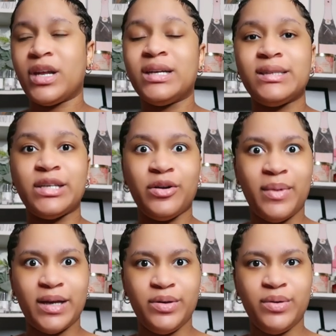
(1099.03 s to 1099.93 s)

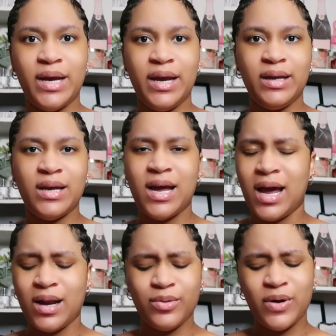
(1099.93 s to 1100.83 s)
Considering my due date,
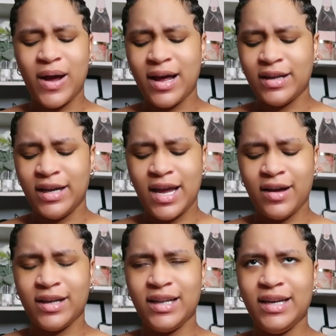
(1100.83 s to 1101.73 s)
I don't know how they
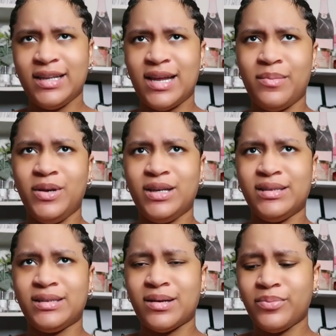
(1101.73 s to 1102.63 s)
calculated that
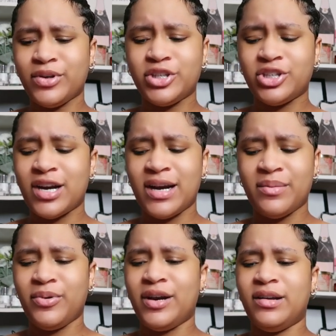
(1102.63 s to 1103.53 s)
because I'm pretty sure I
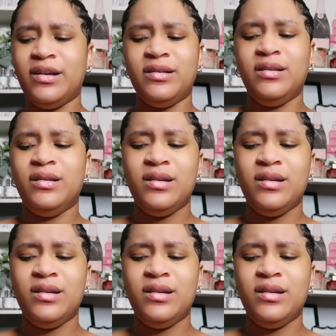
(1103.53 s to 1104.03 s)
got pregnant.